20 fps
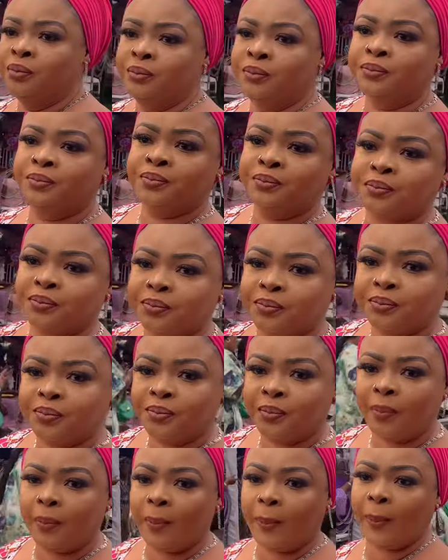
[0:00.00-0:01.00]
a
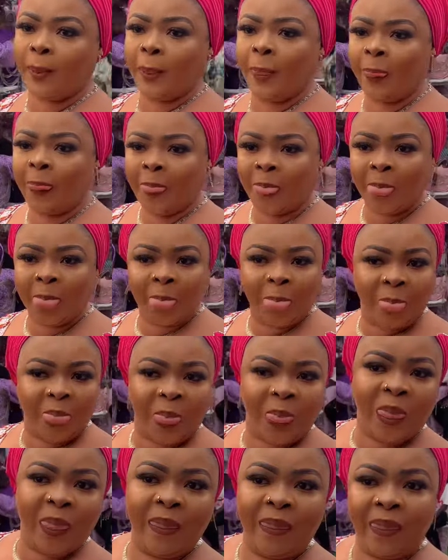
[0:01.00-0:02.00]
reality. Father, we
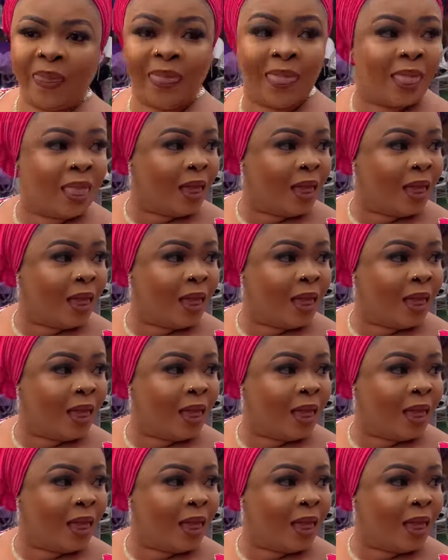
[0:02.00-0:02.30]
worship you.